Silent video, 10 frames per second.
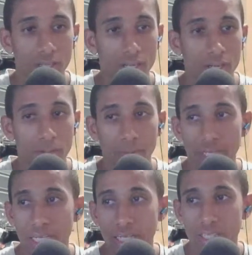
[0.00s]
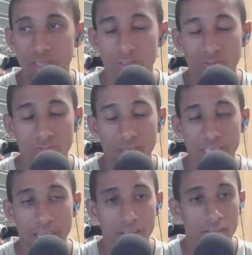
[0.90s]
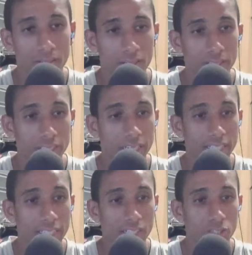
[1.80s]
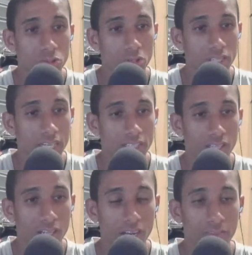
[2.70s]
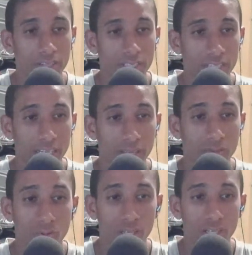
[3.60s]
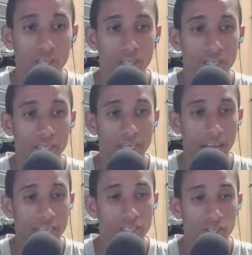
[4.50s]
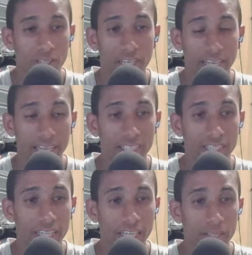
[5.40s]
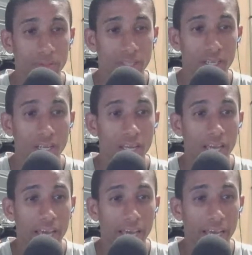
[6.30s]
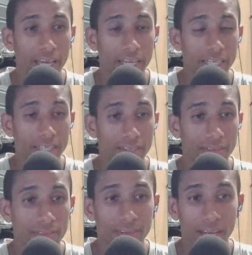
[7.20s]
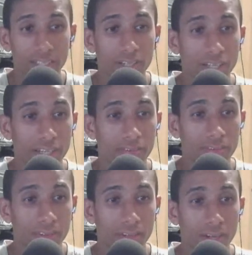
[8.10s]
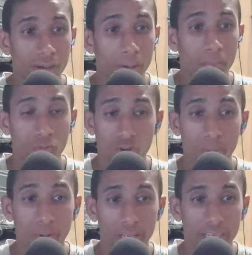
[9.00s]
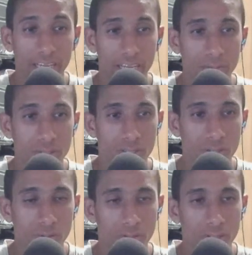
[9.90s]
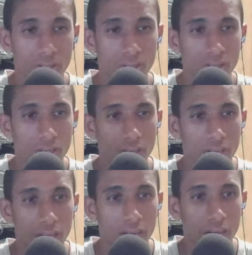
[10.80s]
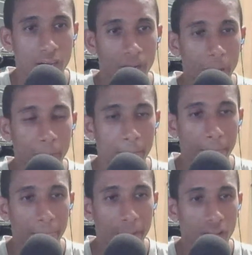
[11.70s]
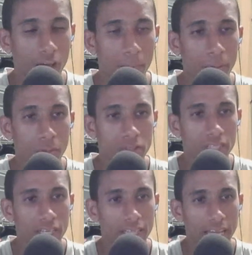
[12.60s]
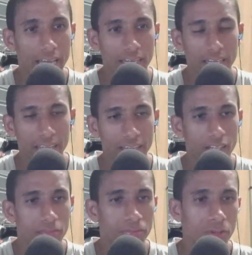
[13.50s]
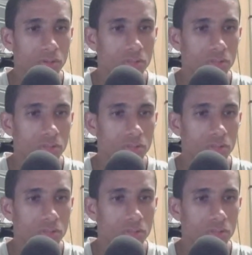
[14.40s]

because right now the Nintendo Switch has a lot of indie games, really good, nice looking indie games, and nice looking AAA games too. A lot of people say that and confuse